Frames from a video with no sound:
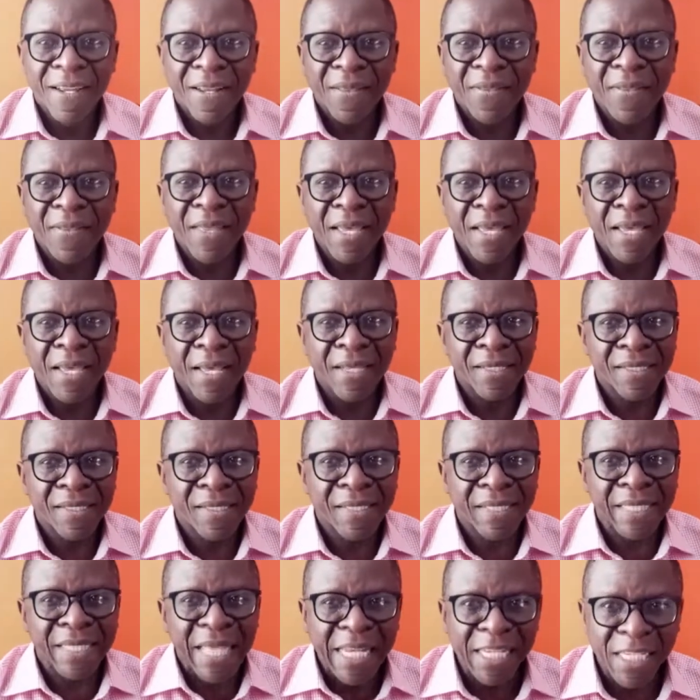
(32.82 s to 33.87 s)
the
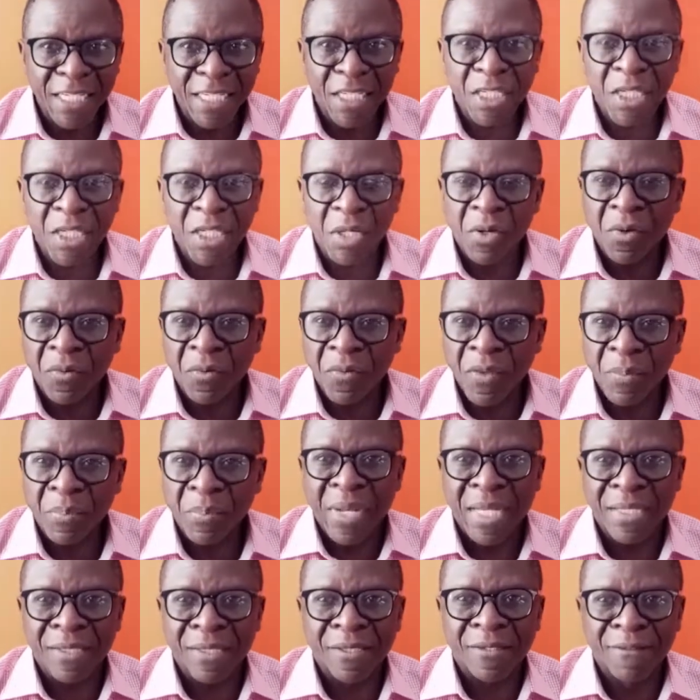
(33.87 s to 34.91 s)
sanity of the
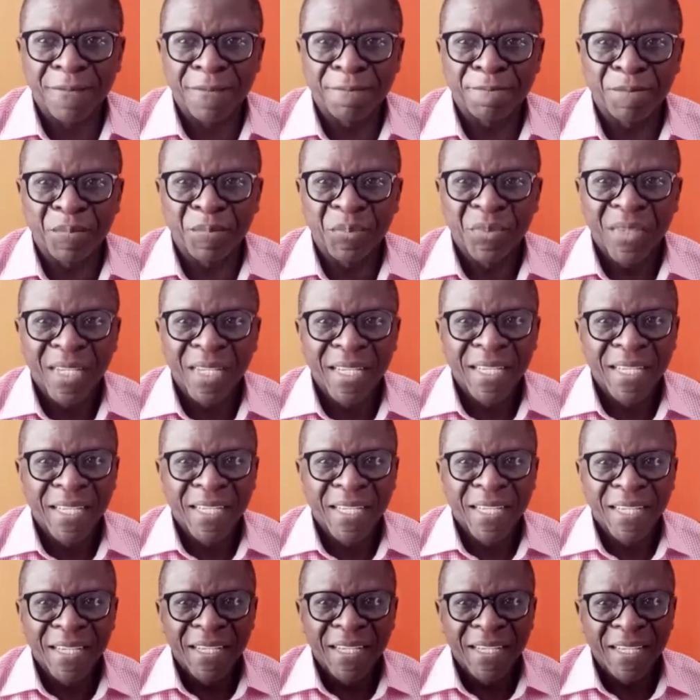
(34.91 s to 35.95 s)
person
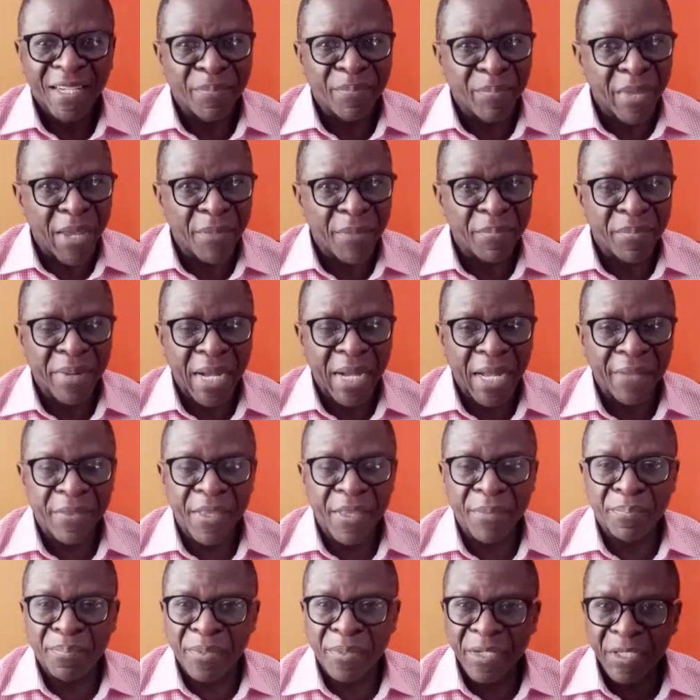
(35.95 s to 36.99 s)
Remember the
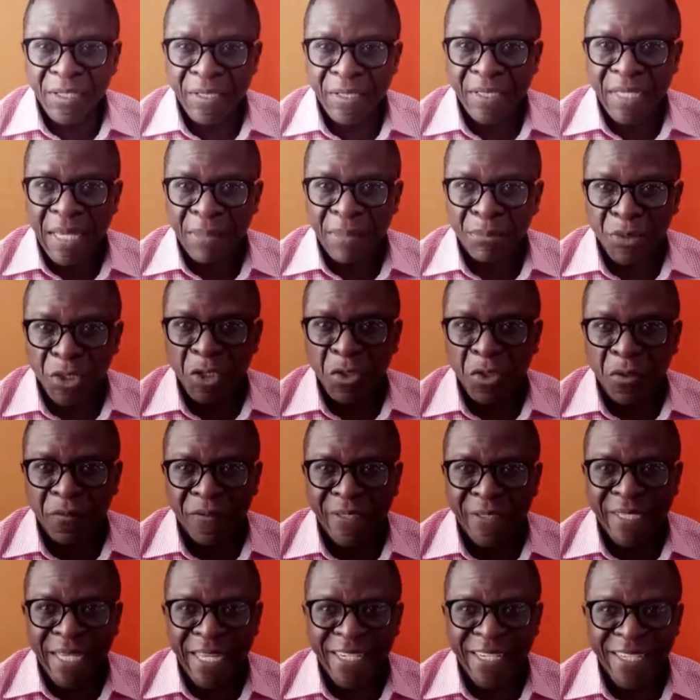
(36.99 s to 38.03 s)
presumption of
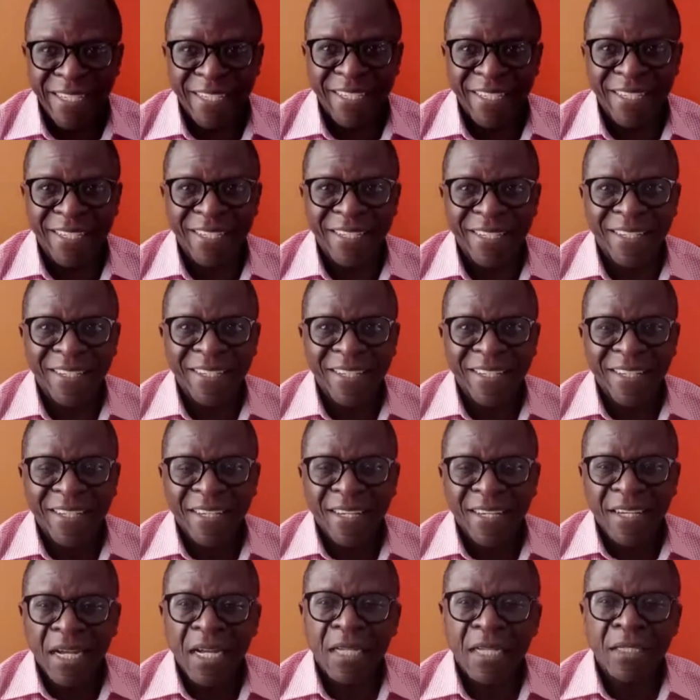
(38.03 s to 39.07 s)
sanity
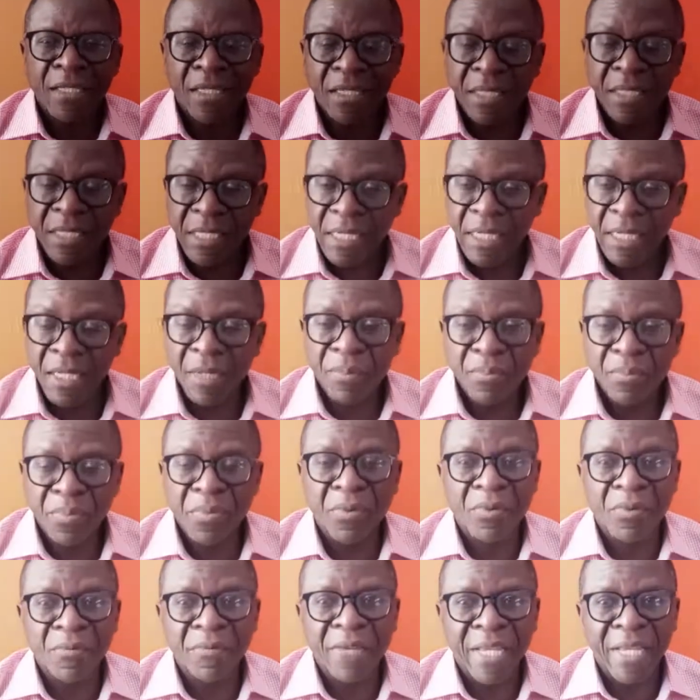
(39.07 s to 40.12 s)
until
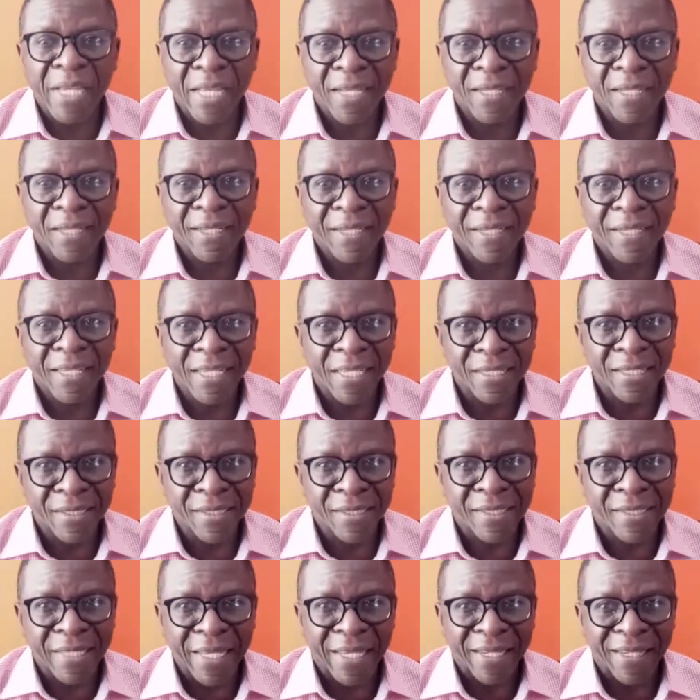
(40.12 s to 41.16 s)
proven
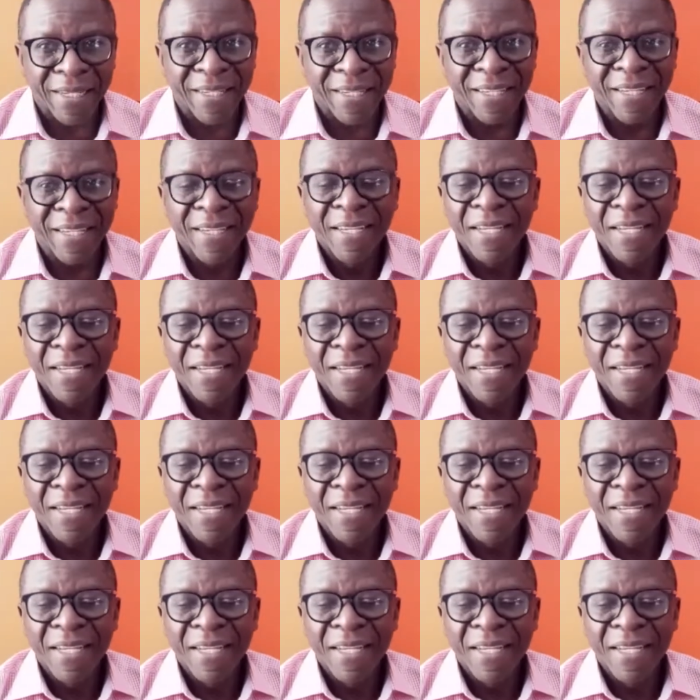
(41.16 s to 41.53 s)
insane.